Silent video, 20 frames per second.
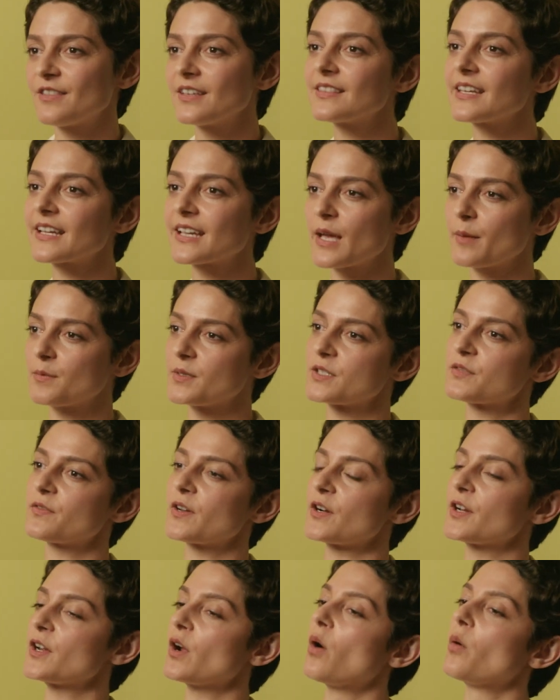I think that kept us
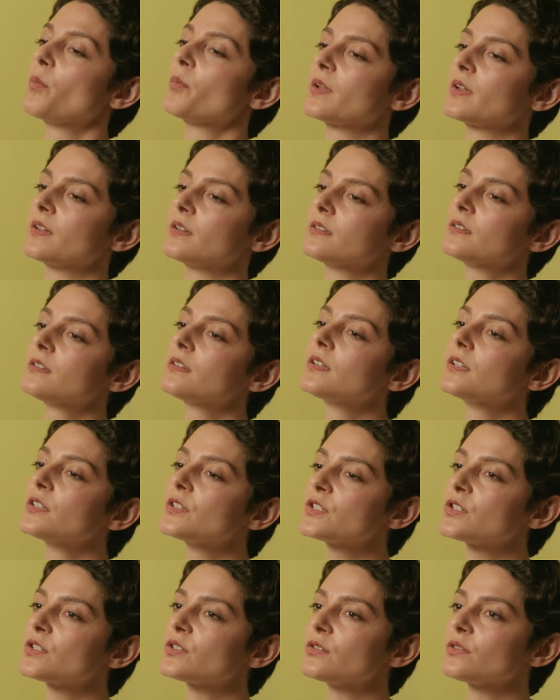very open
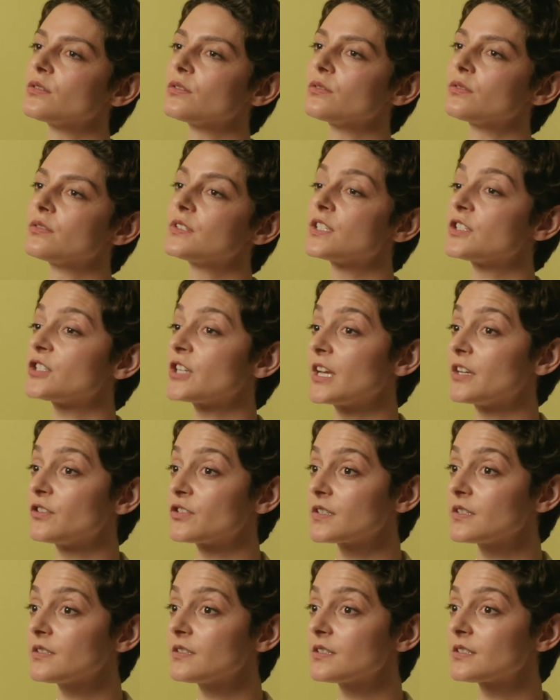to
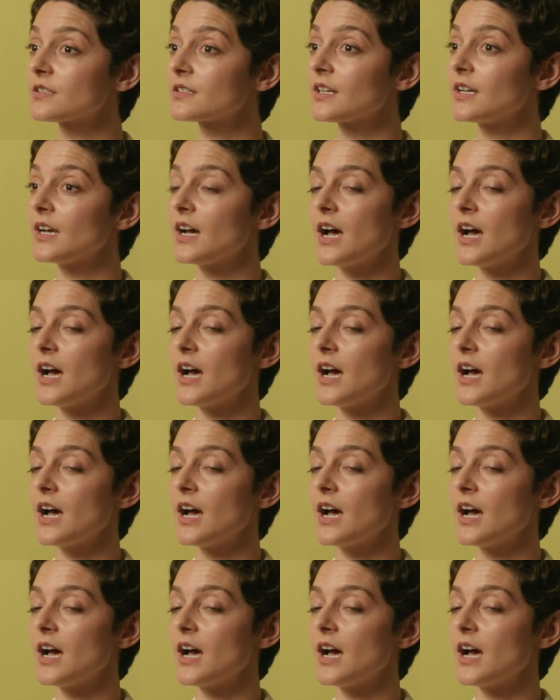changes.